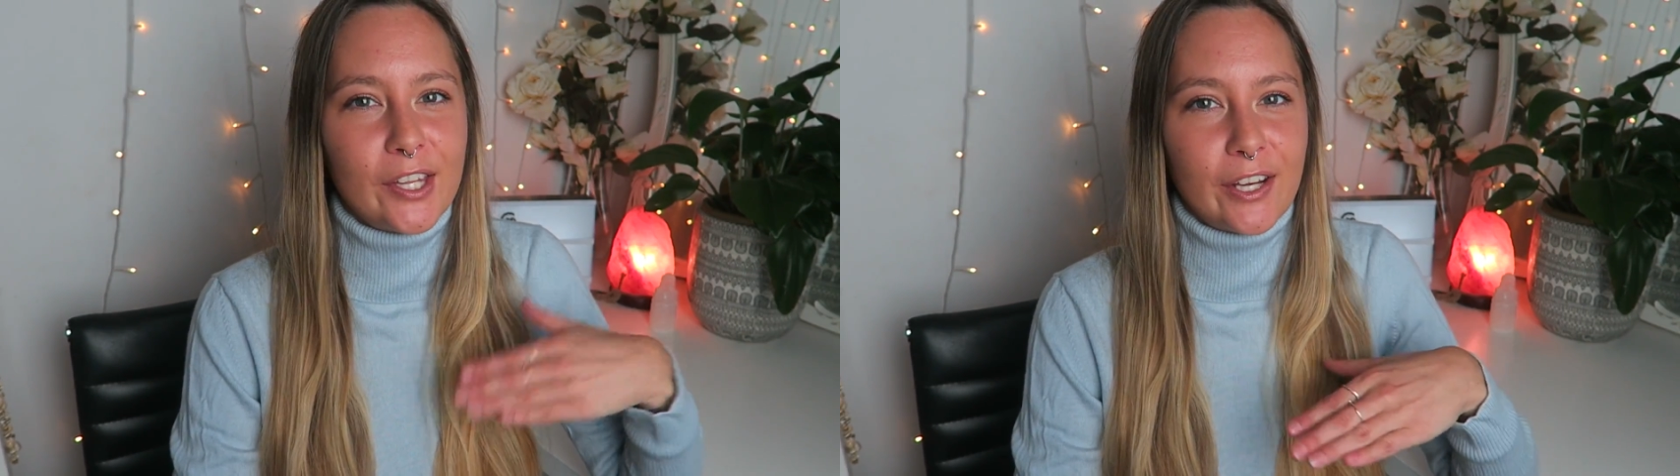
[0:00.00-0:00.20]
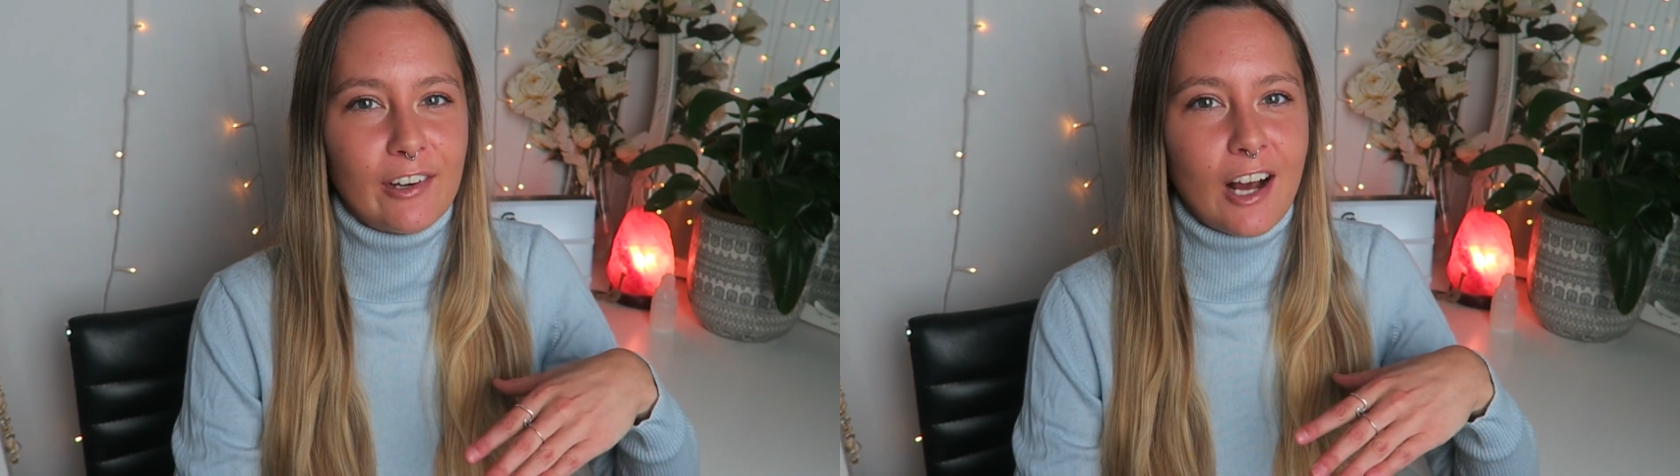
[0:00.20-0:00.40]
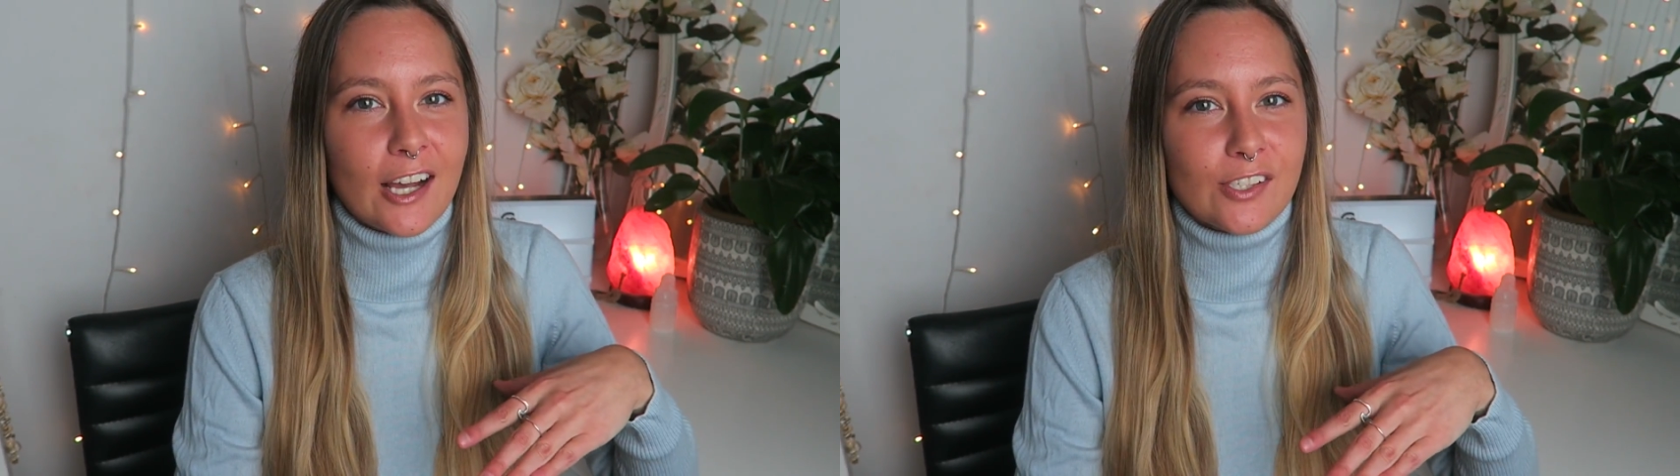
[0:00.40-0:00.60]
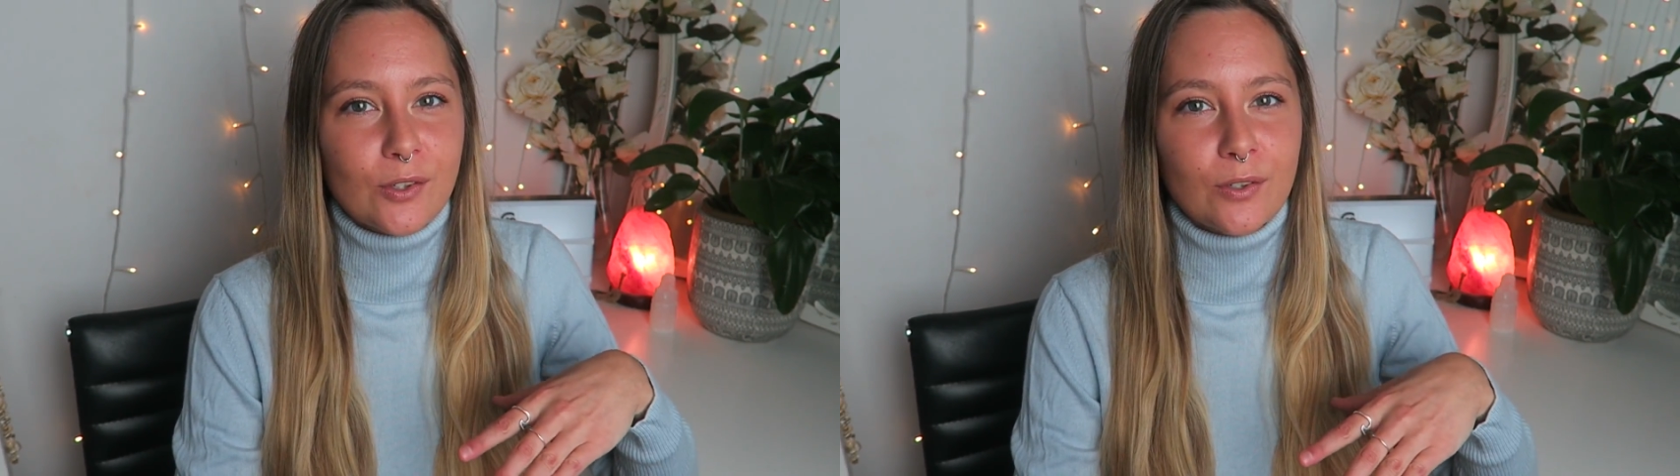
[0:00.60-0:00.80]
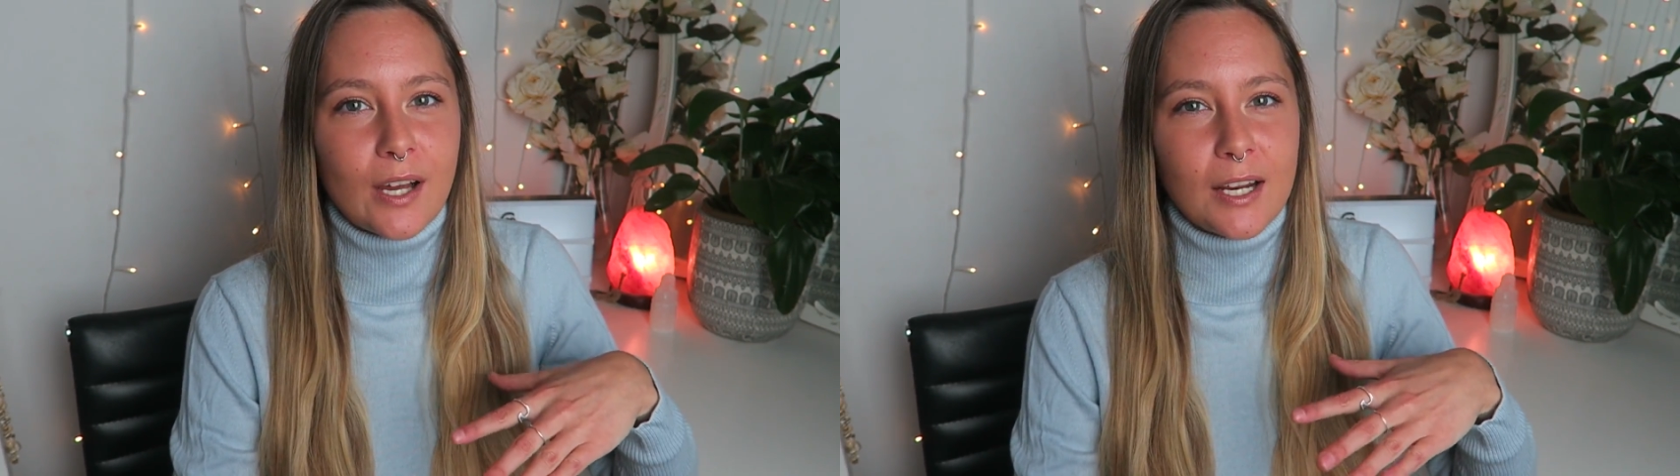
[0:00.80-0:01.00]
earlier in high
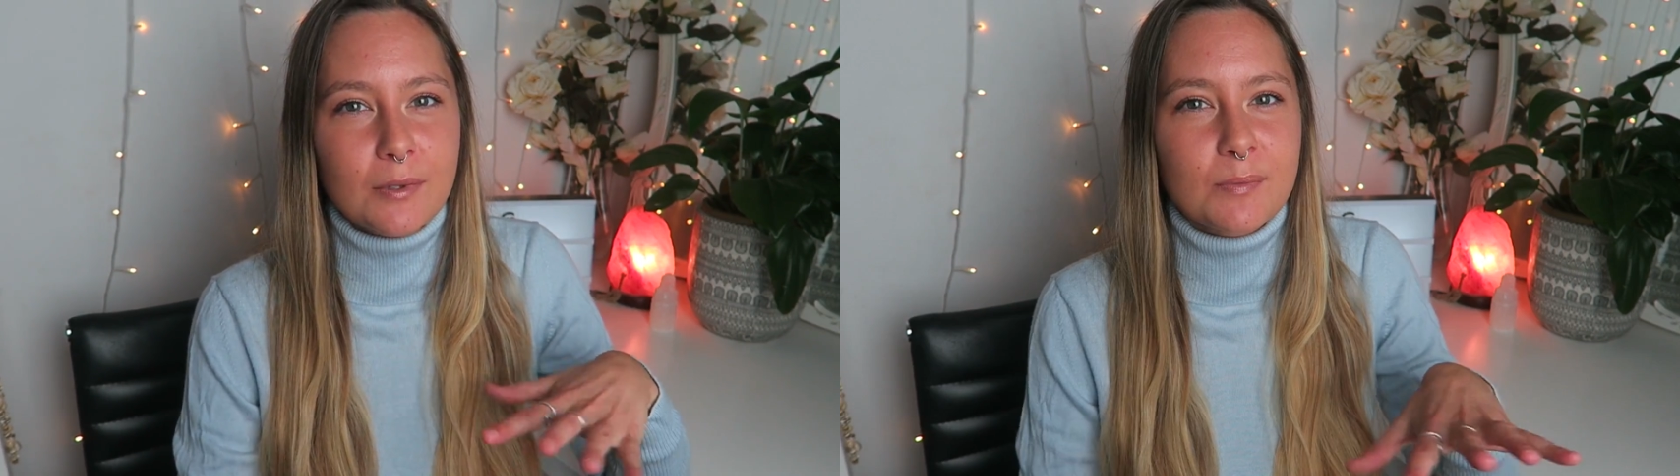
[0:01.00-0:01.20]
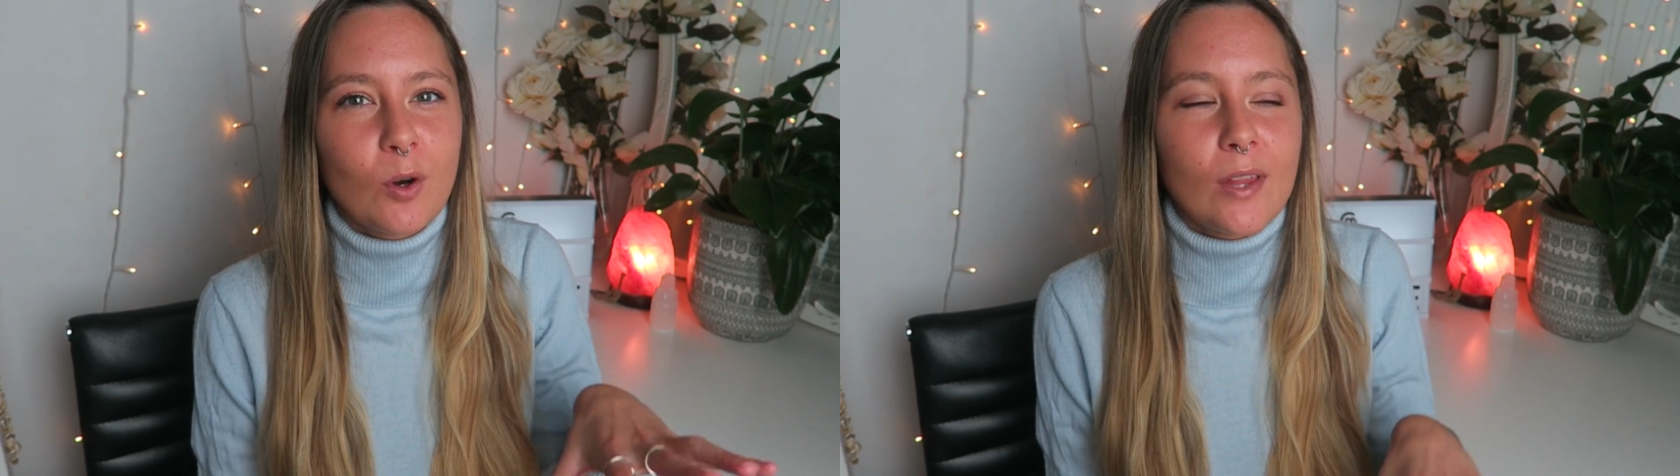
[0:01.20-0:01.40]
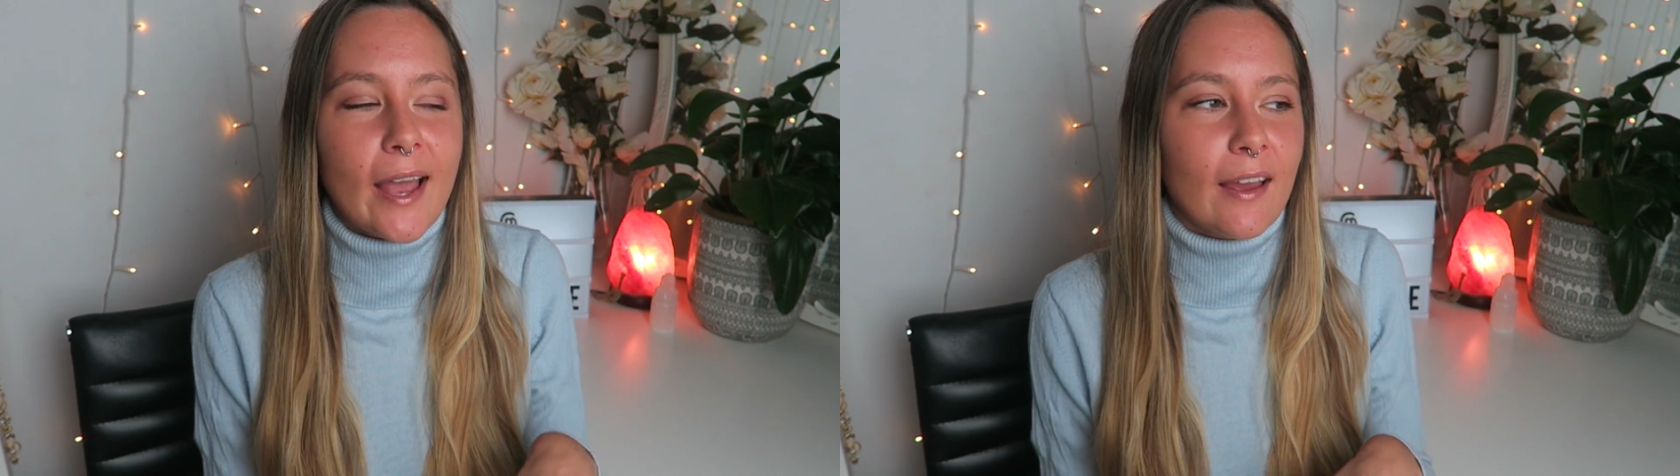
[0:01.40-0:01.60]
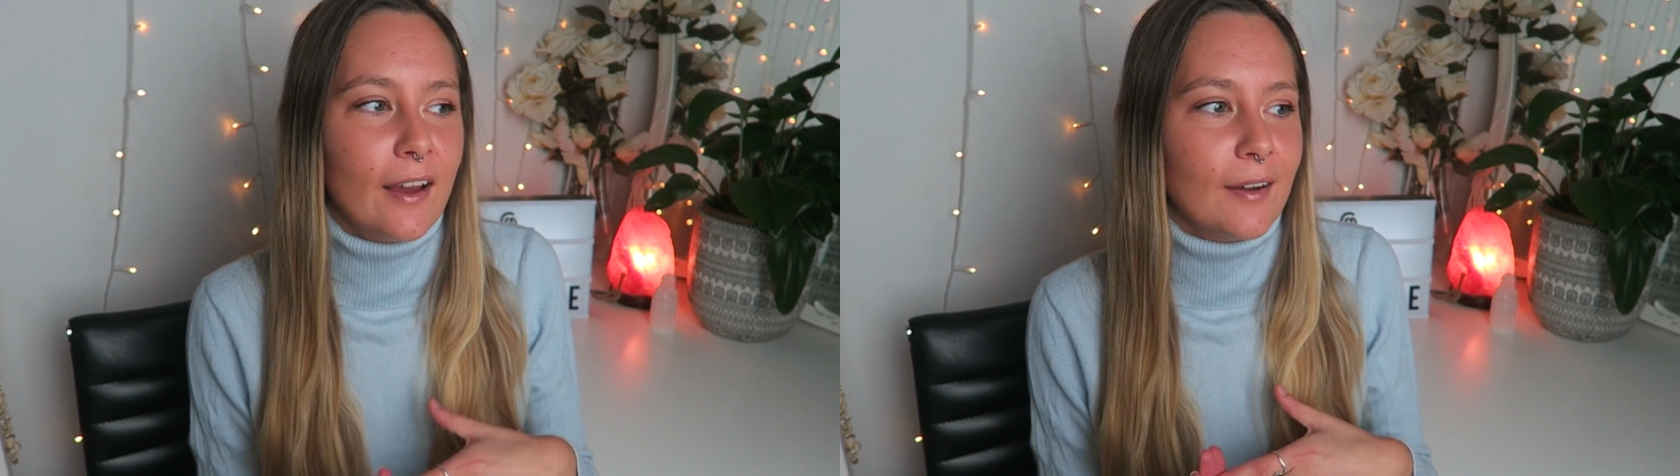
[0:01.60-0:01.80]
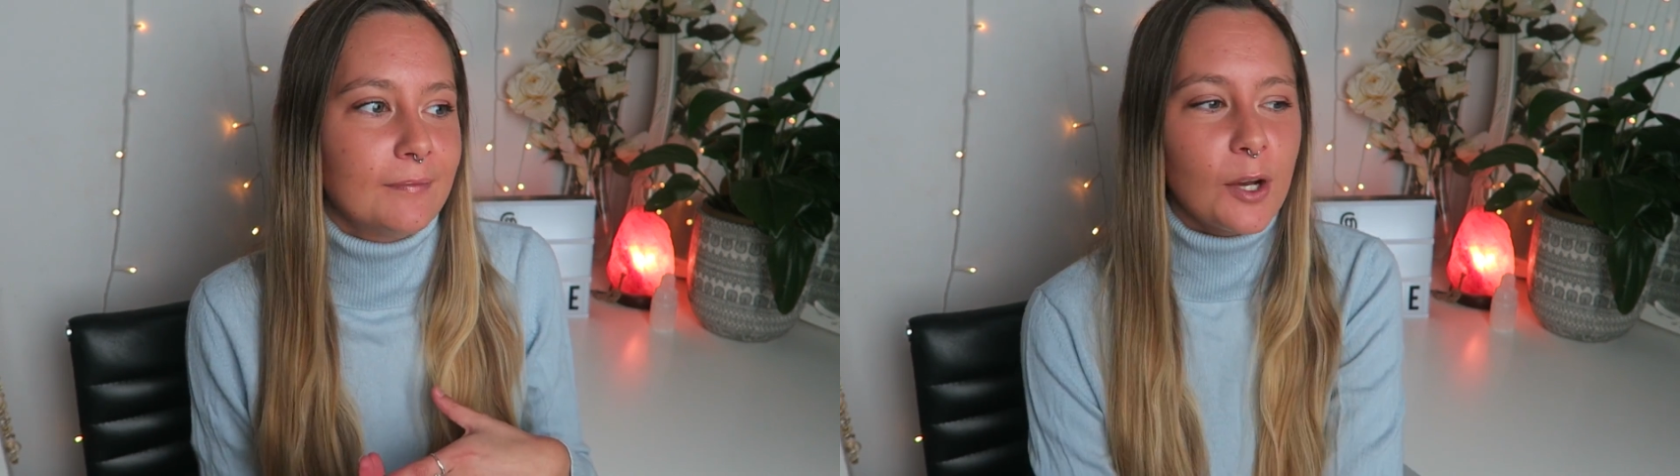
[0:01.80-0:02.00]
school, and it was more like a